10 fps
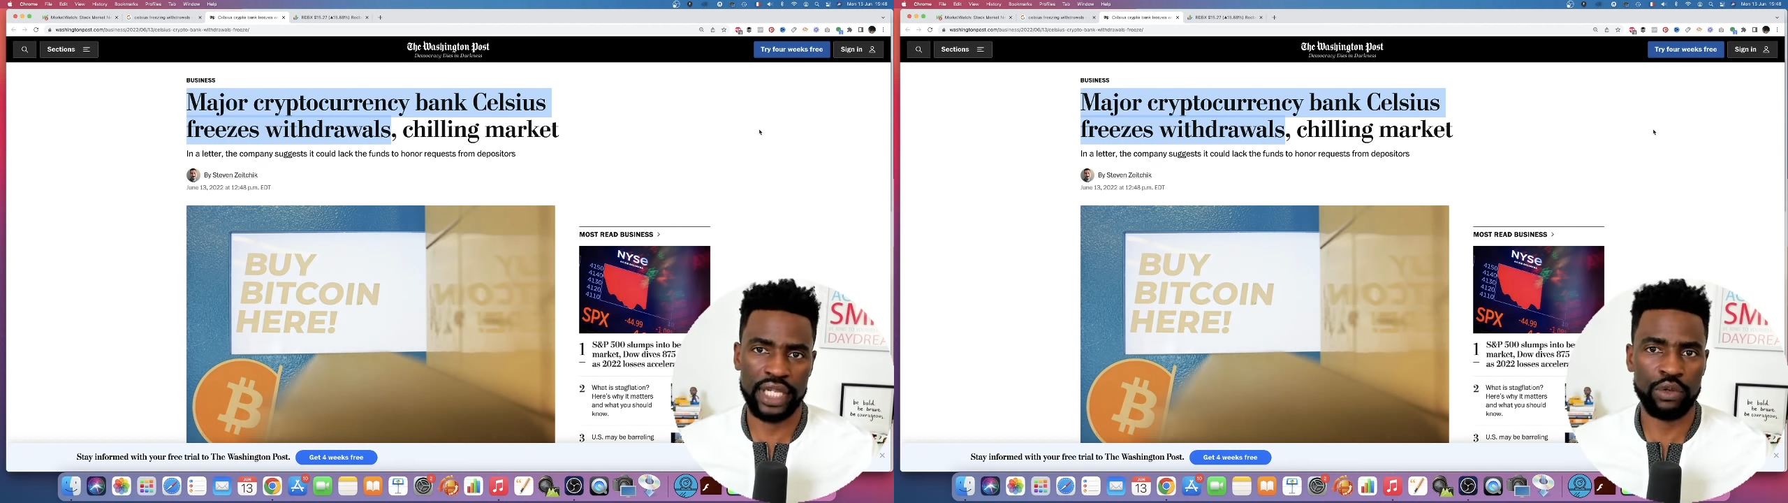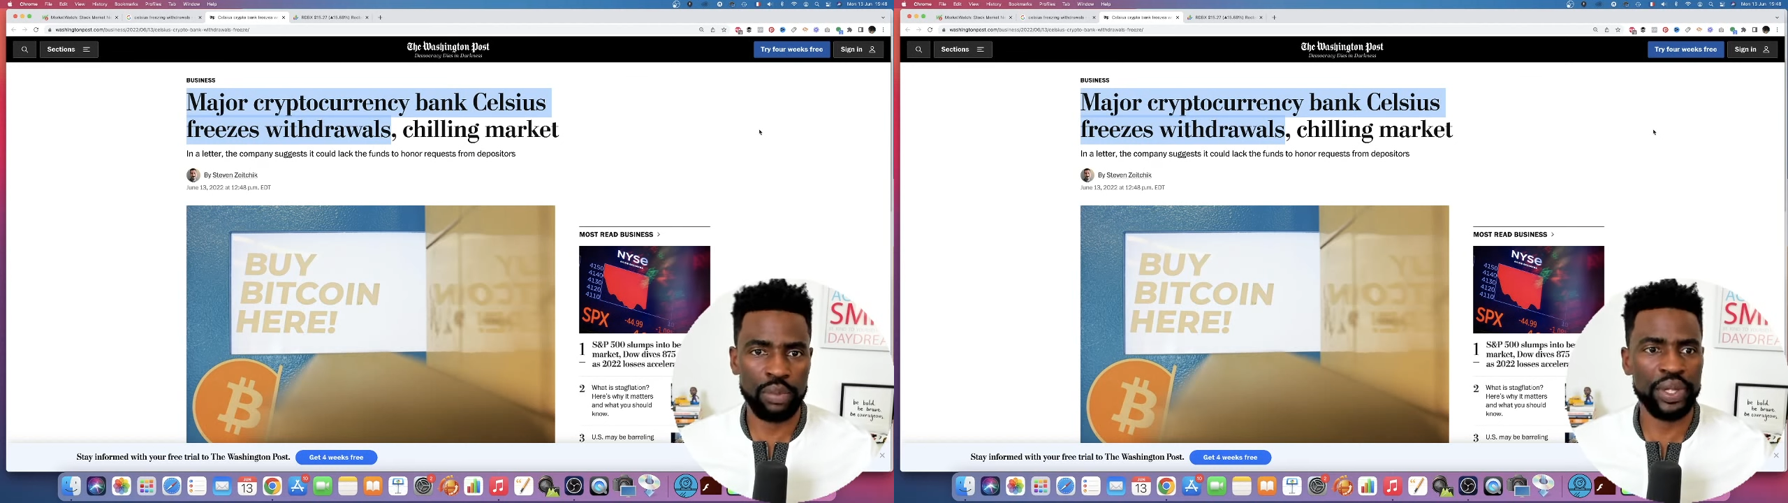
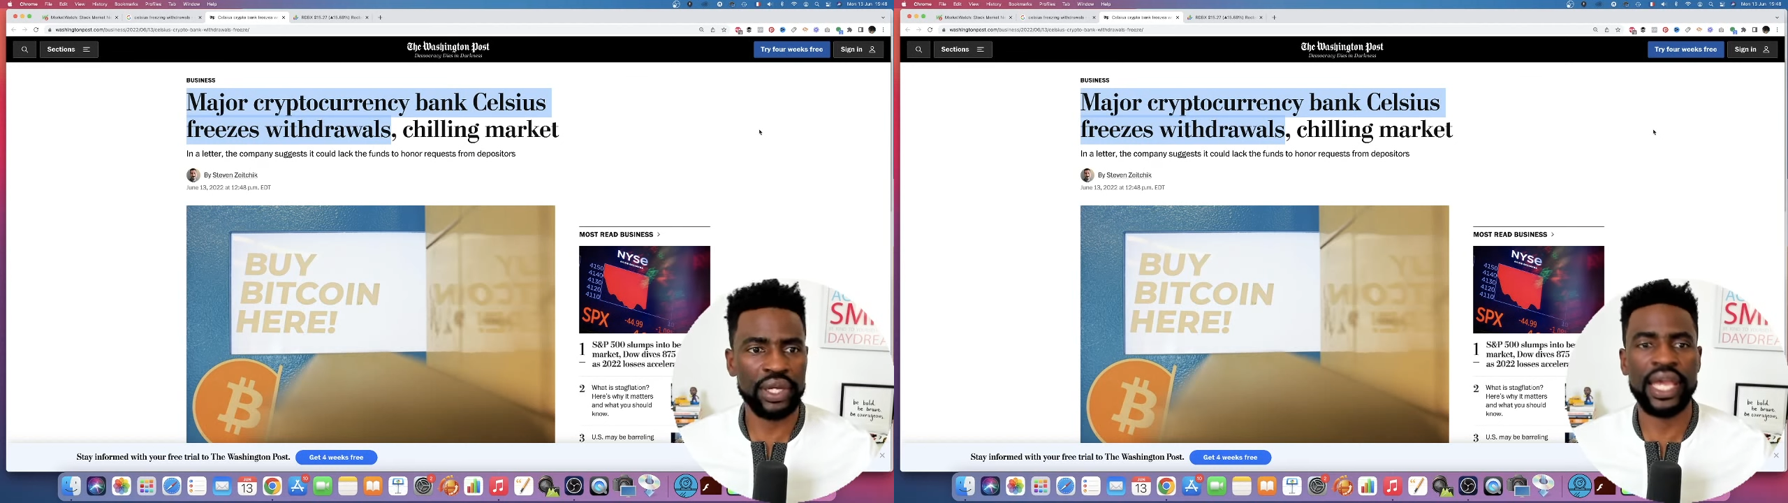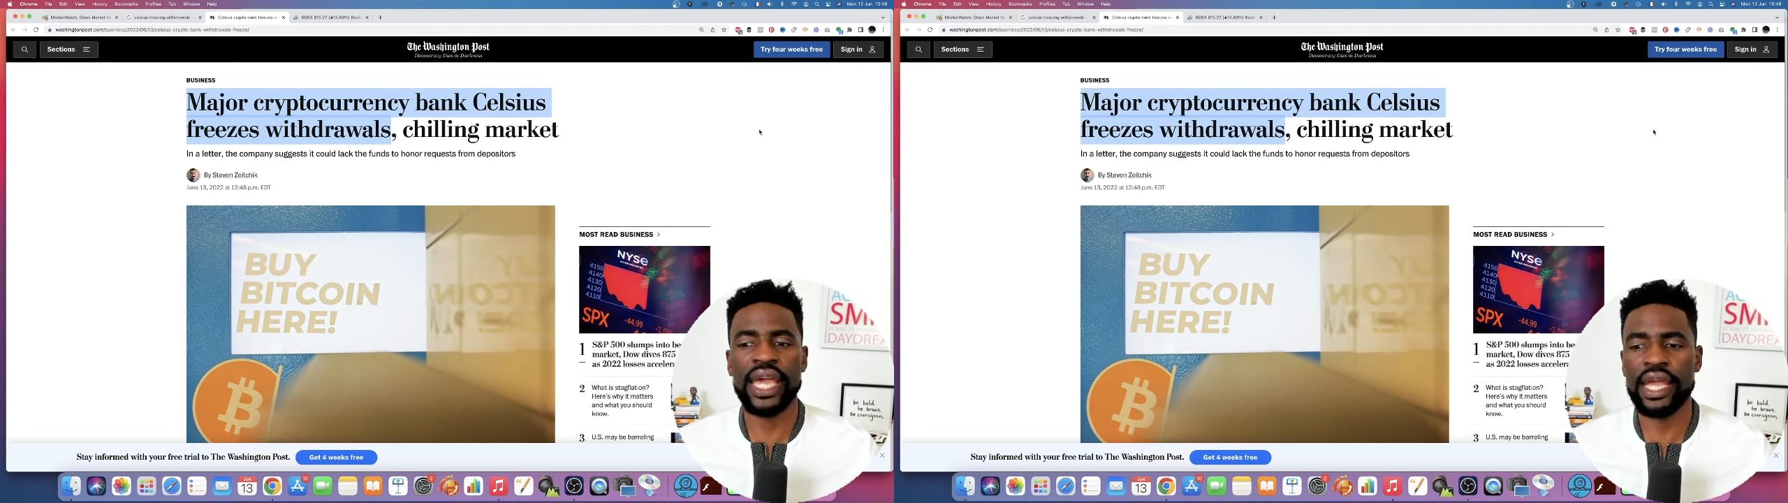It will be a
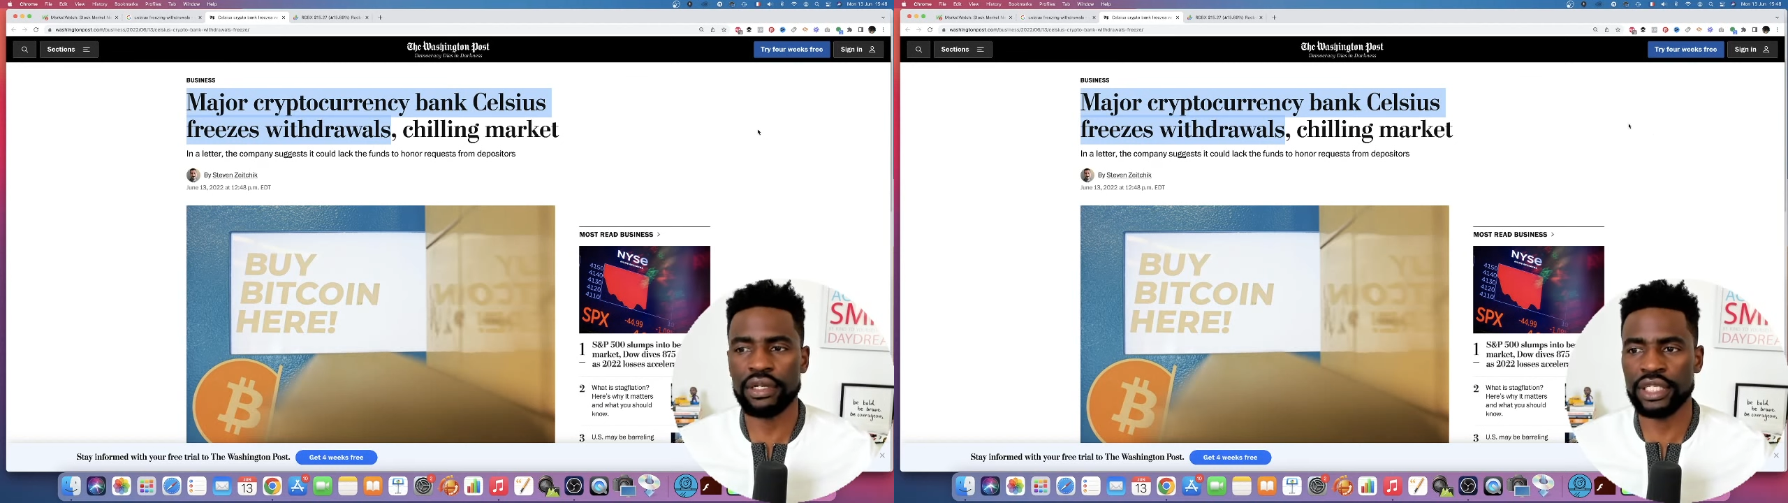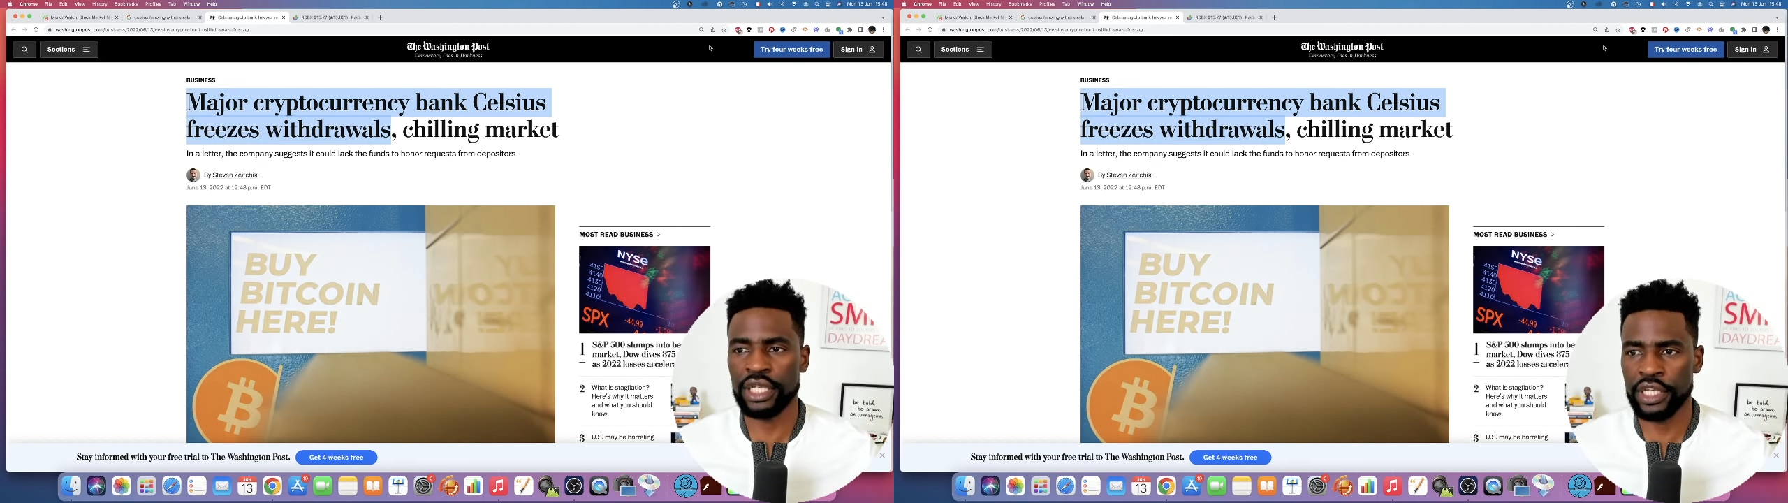
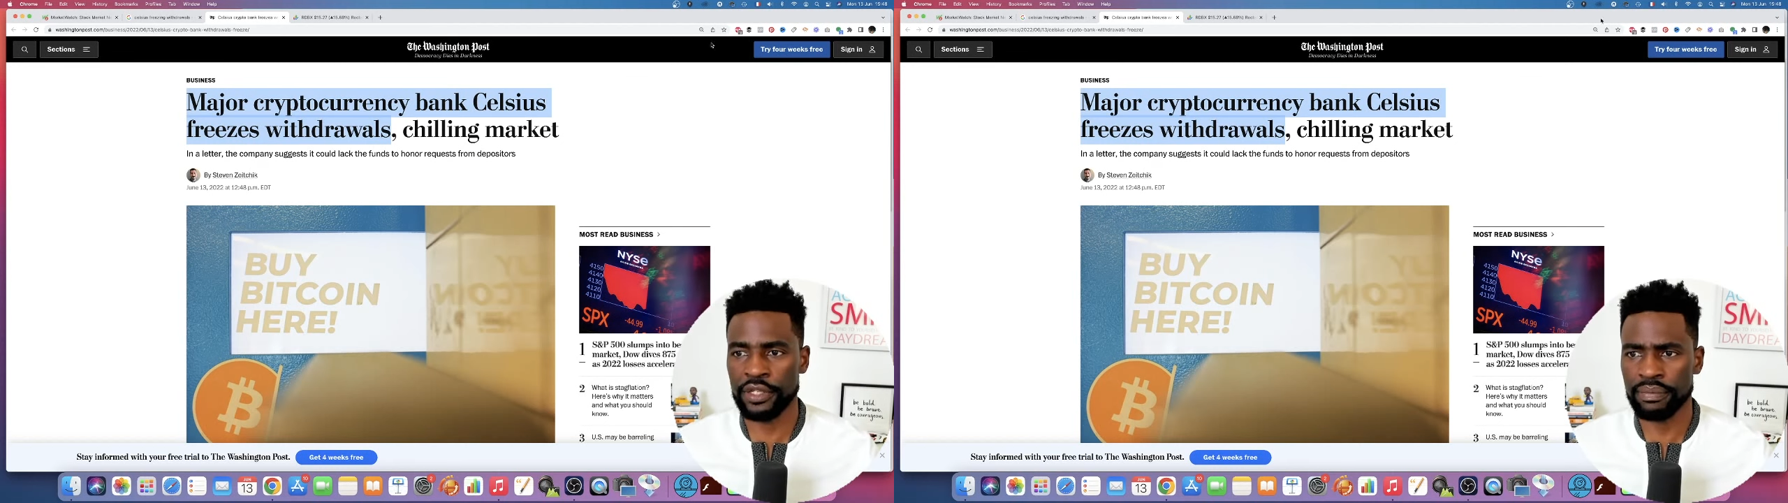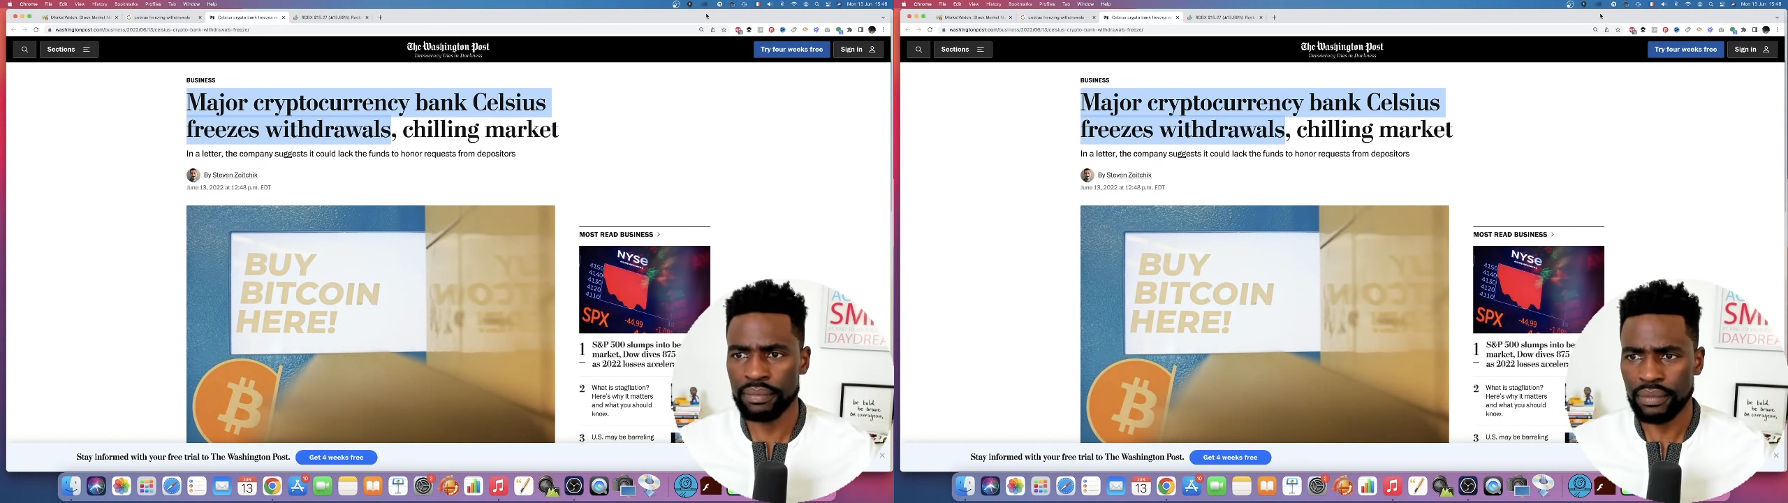chaos in